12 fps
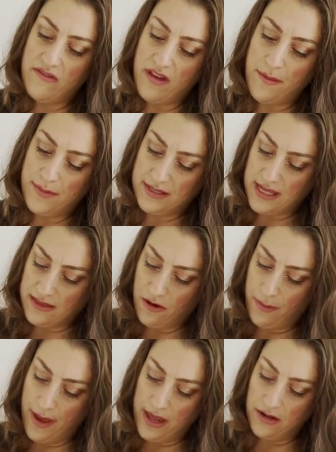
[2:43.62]
of them is that
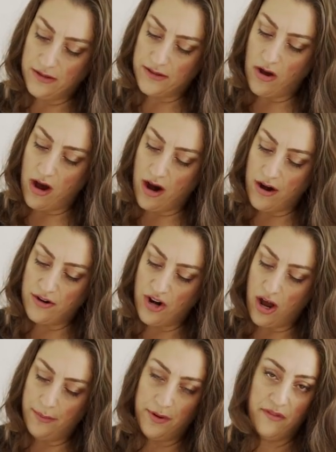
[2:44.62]
their petals are
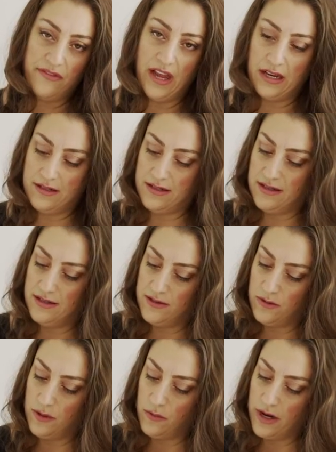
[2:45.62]
not perfect,
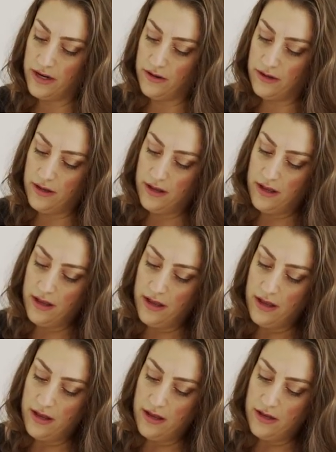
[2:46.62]
so we want to
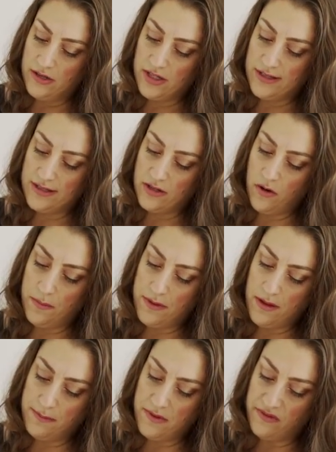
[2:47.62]
just
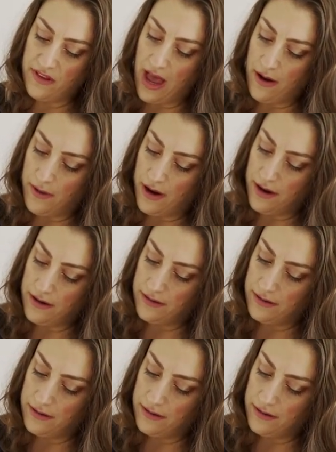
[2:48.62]
open up the flower,